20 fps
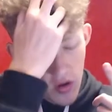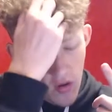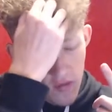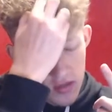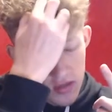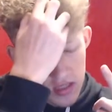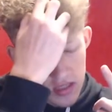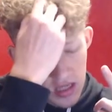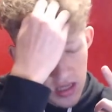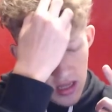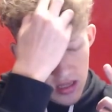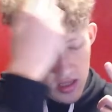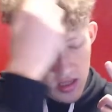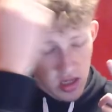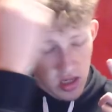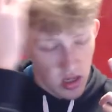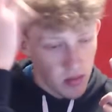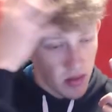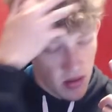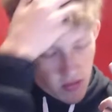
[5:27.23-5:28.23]
Obviously, that's
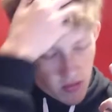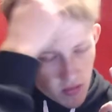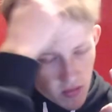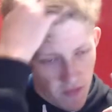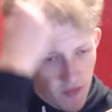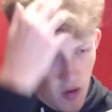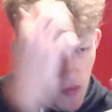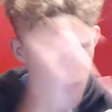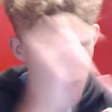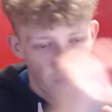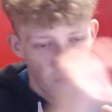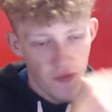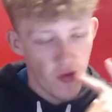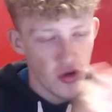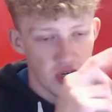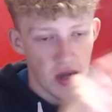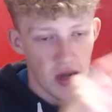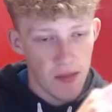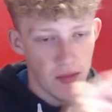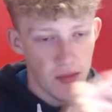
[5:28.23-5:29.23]
going to be involving
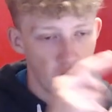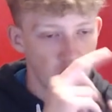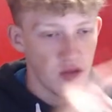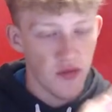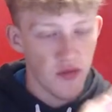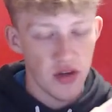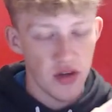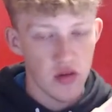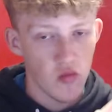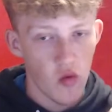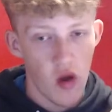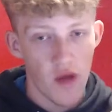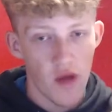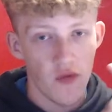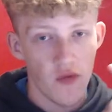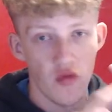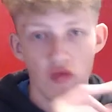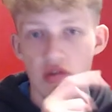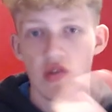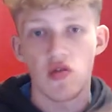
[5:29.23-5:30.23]
FUT Champions, Division
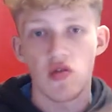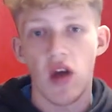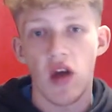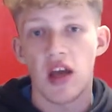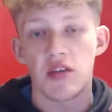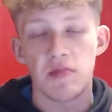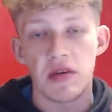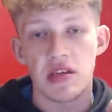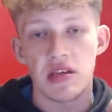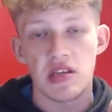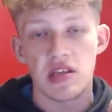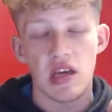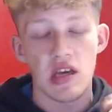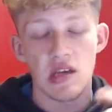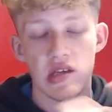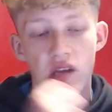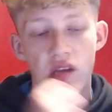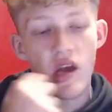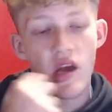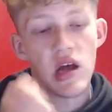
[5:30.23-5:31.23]
Rivals,
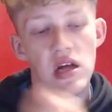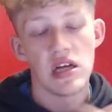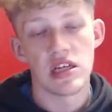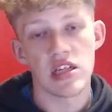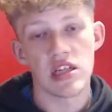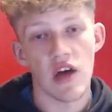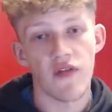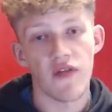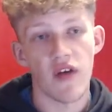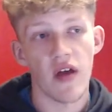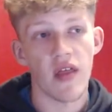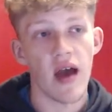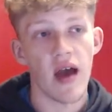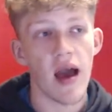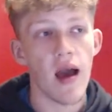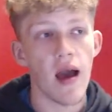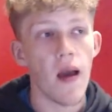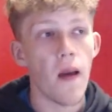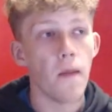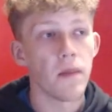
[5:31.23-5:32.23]
SBCs, stuff like
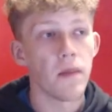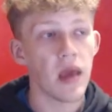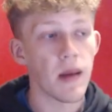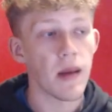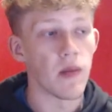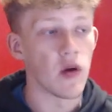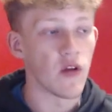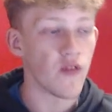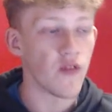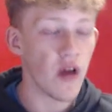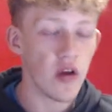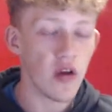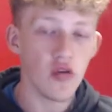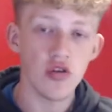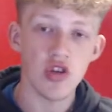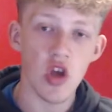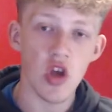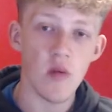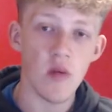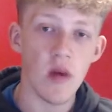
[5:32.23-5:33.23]
that. But yeah, boys, thank you
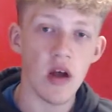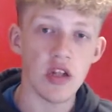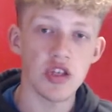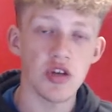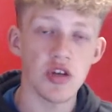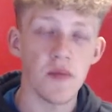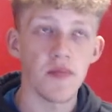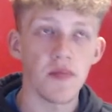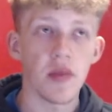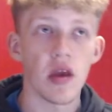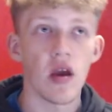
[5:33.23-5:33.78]
so much.